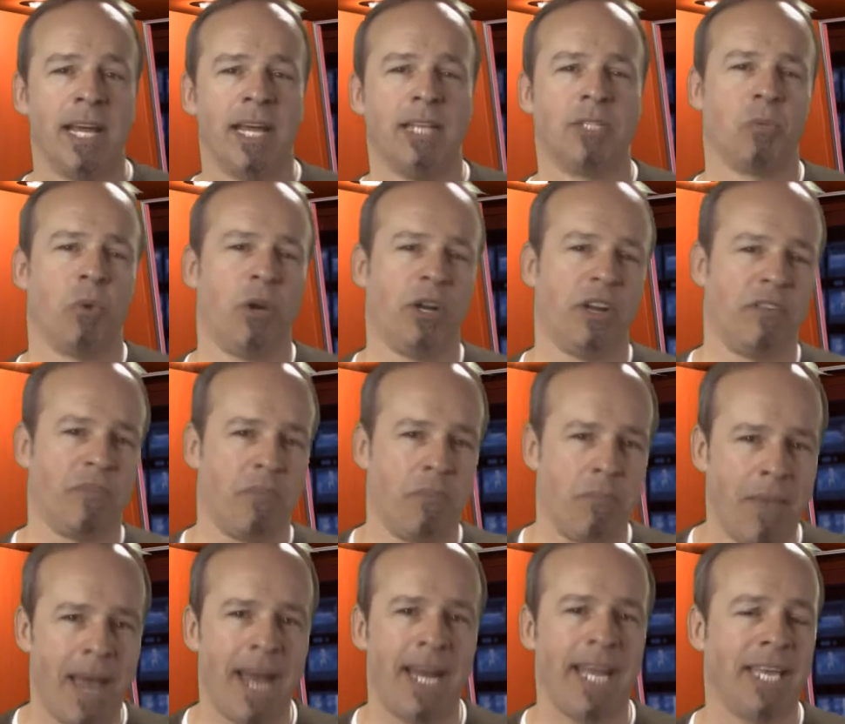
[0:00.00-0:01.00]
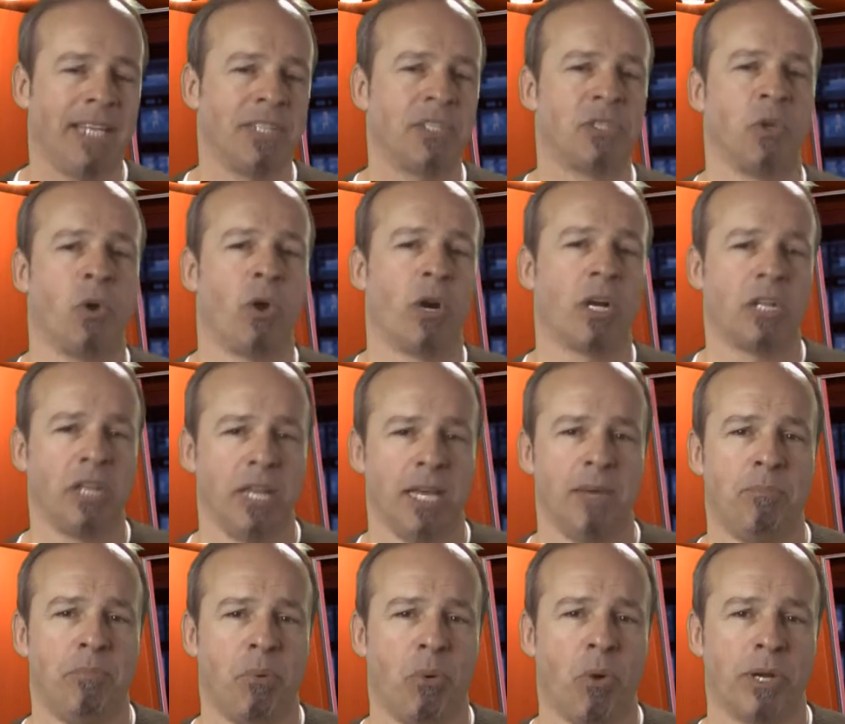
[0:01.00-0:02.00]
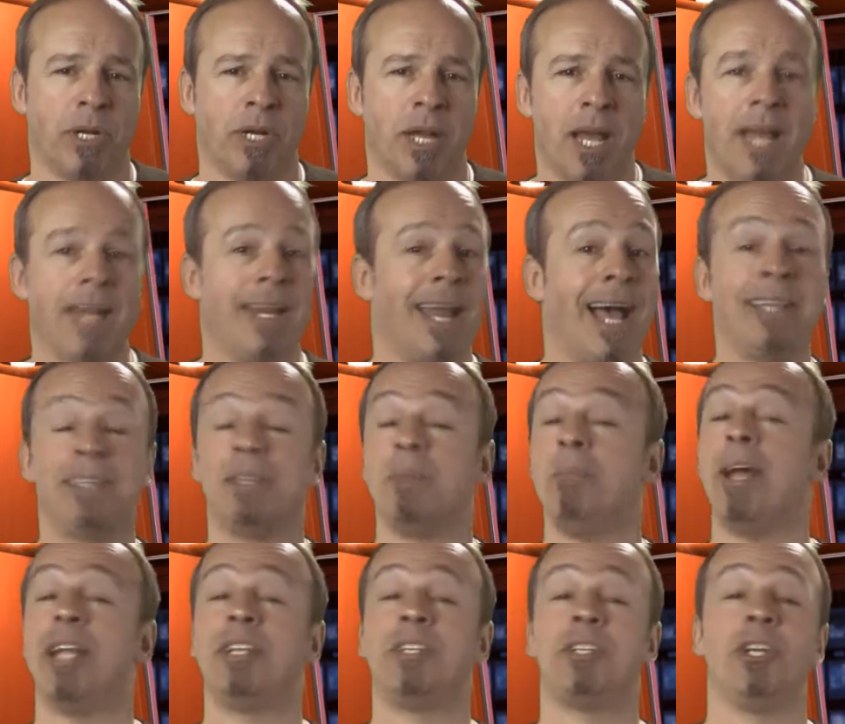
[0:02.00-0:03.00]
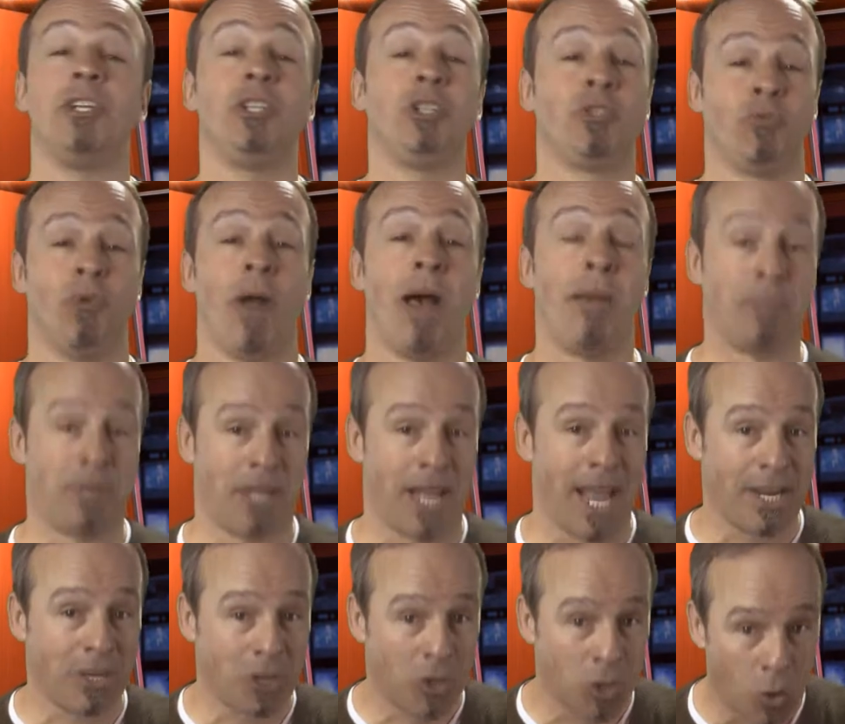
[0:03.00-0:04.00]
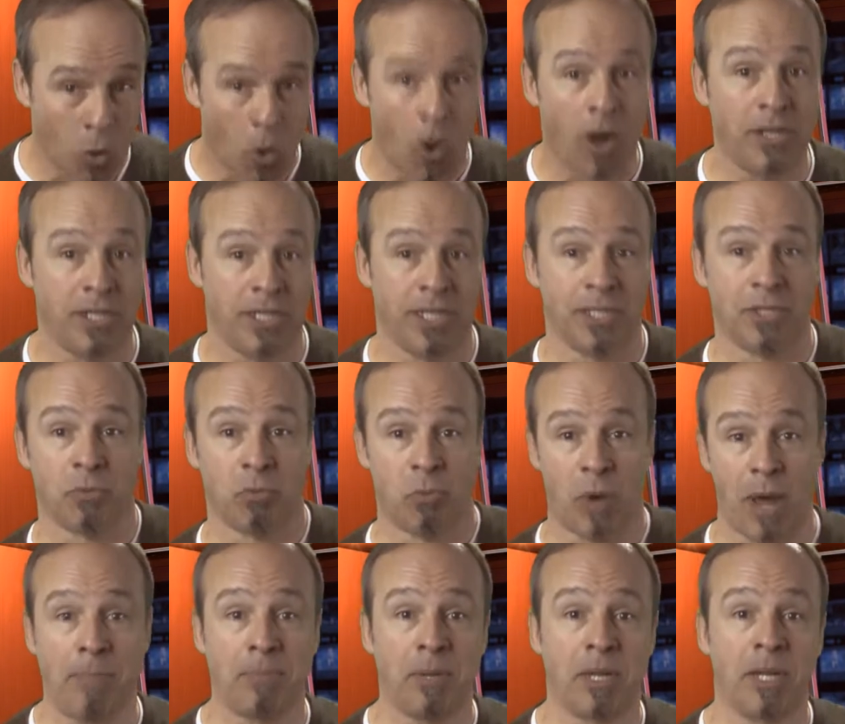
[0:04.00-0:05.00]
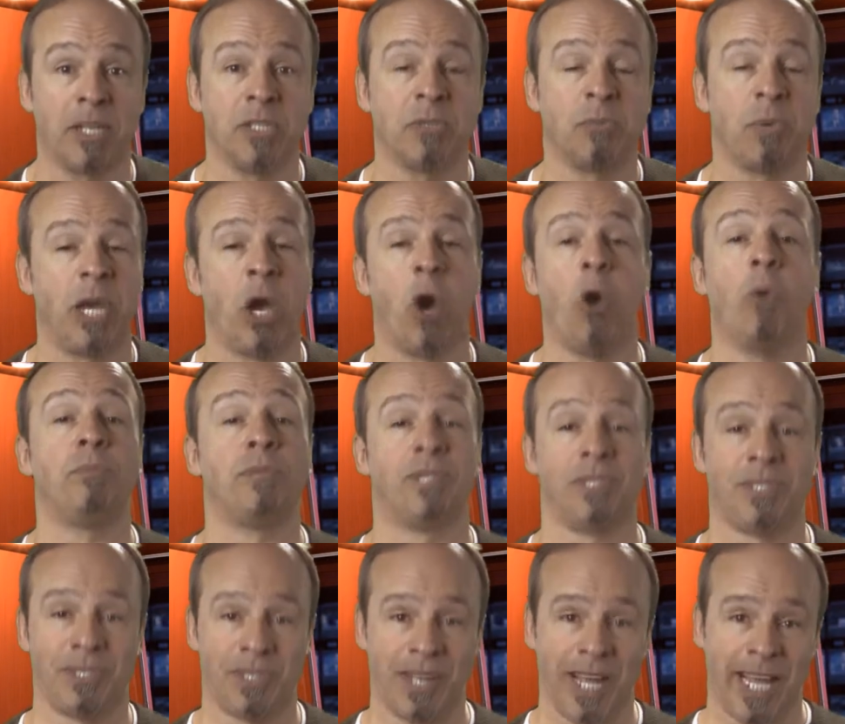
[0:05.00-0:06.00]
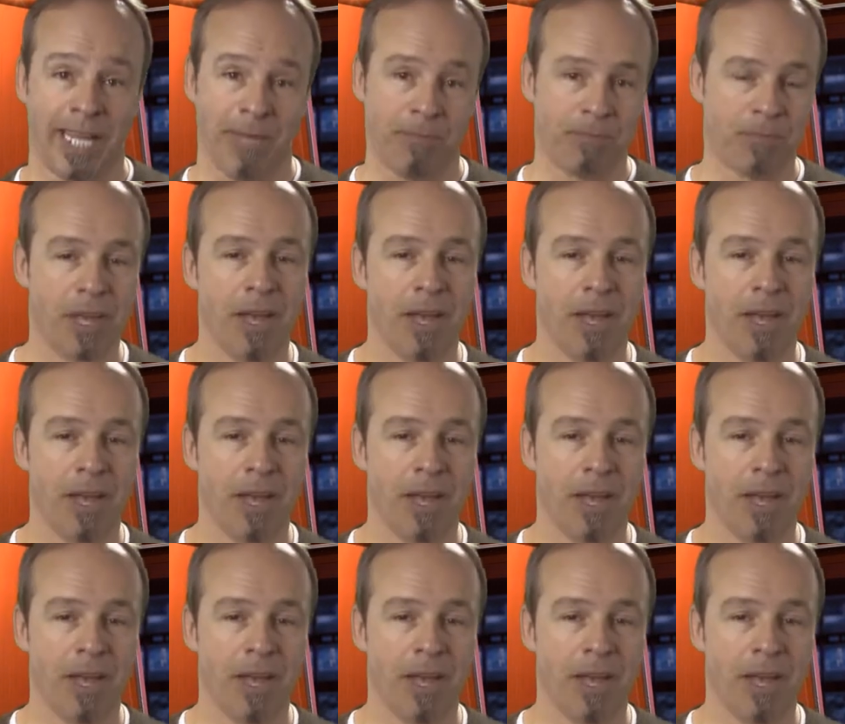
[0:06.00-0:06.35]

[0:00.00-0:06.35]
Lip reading: it's one of many historically important, not to mention drop-dead gorgeous replicas we hope to see.